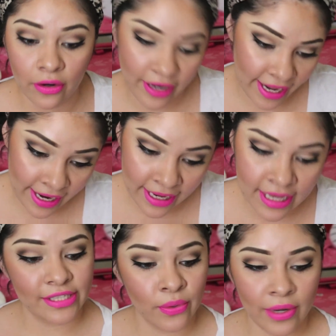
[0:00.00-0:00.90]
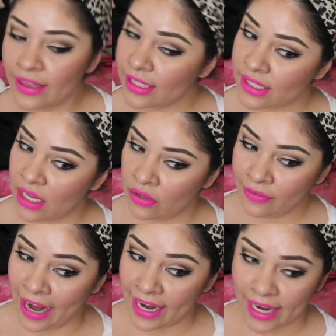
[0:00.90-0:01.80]
Okay, so in the sale
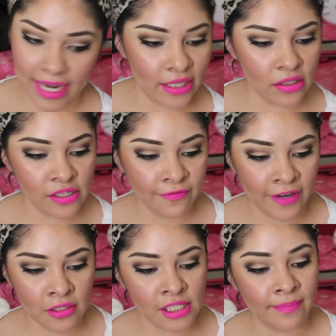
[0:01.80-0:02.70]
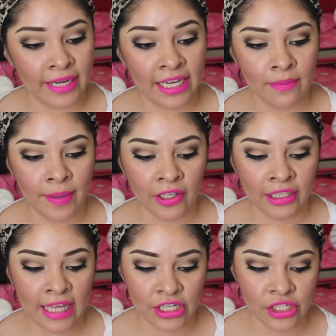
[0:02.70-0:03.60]
rack I also found some Katy Perry
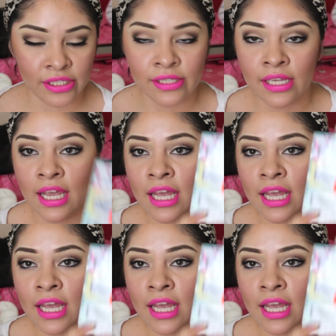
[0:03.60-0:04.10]
lashes.